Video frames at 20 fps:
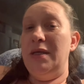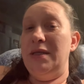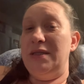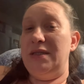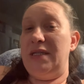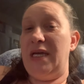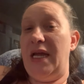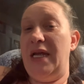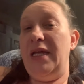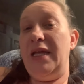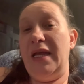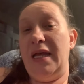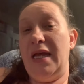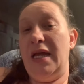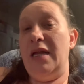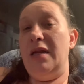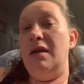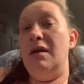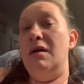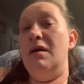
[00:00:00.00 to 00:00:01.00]
take
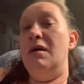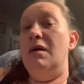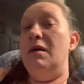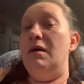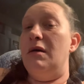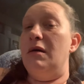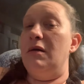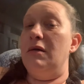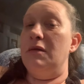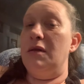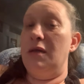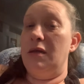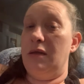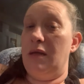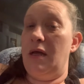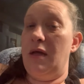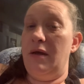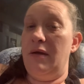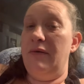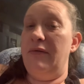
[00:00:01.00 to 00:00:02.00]
in all the
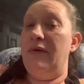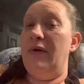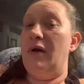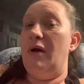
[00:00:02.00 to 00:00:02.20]
love